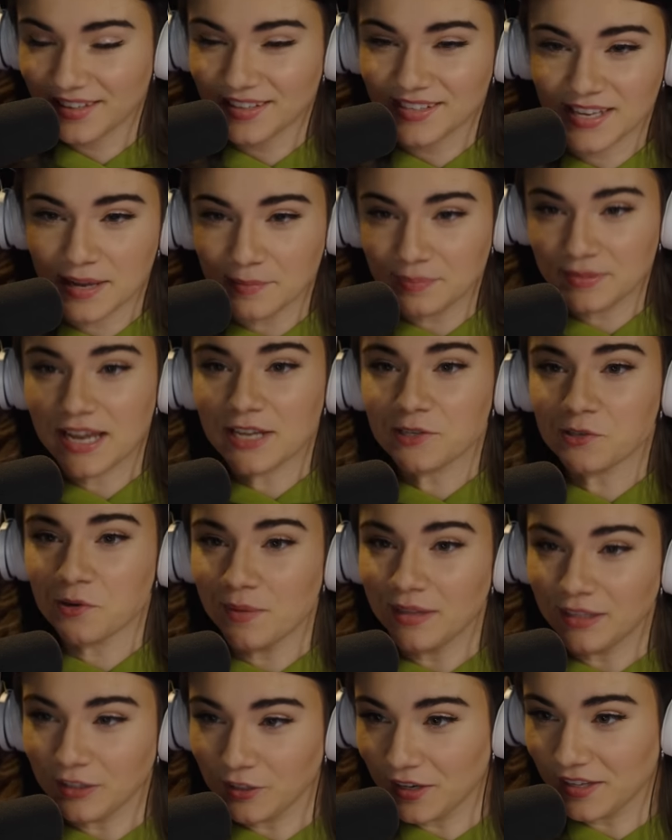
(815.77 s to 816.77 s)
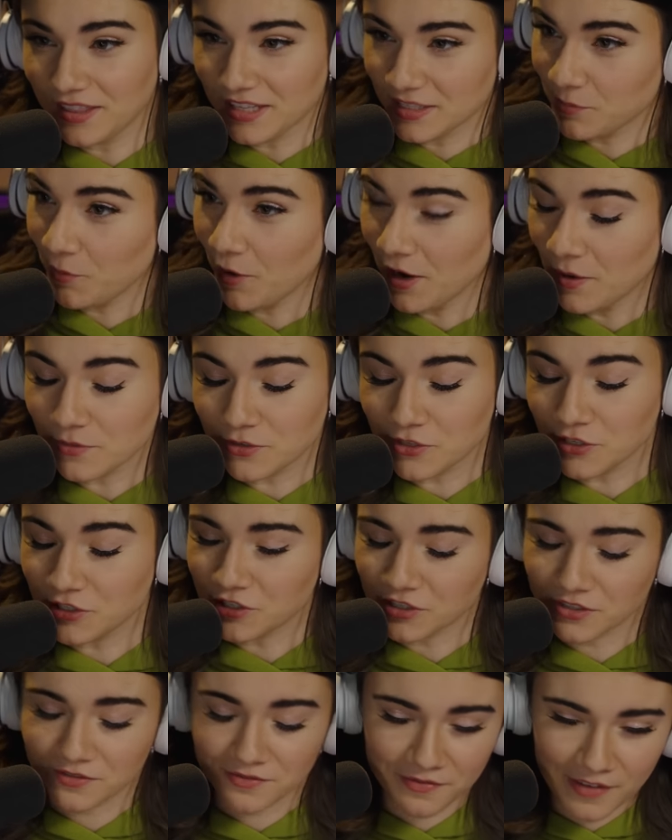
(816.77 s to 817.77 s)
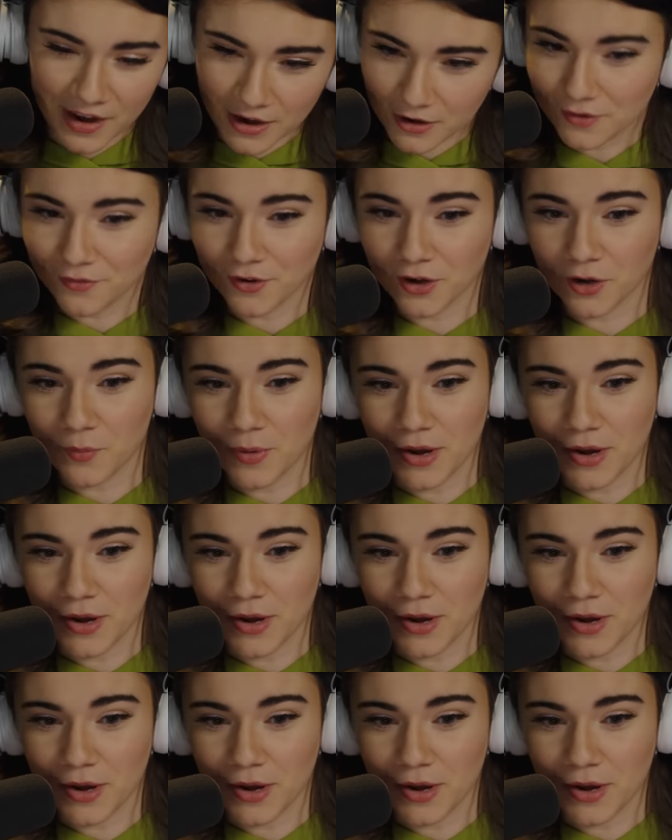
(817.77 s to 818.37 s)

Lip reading: except Ezra Miller at this point, which is just very, very